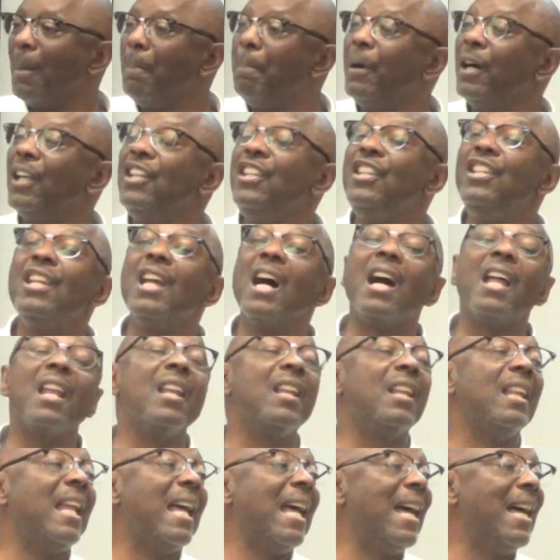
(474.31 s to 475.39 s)
But none
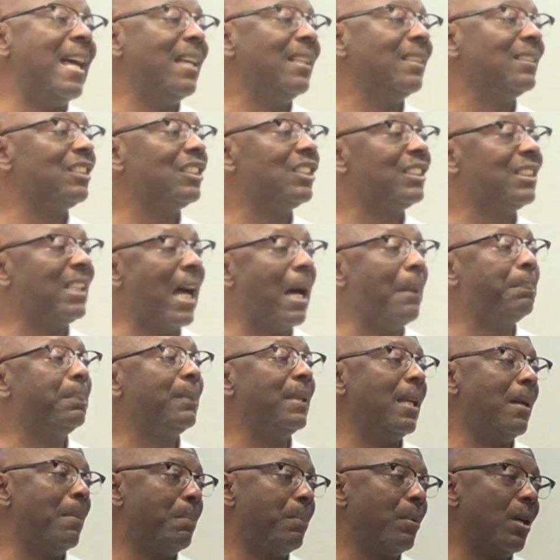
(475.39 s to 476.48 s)
of that stopped
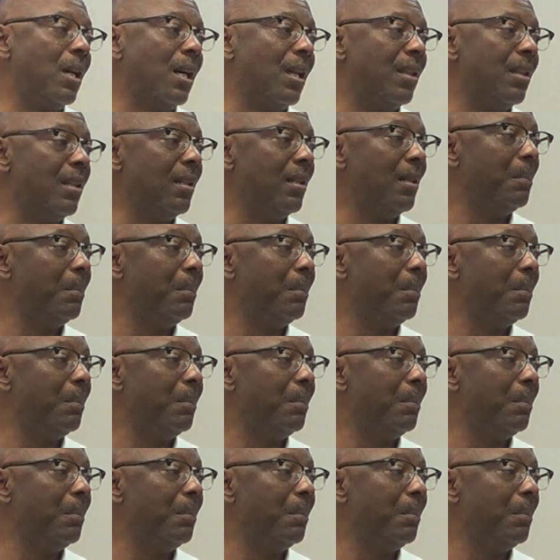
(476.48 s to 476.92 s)
that brother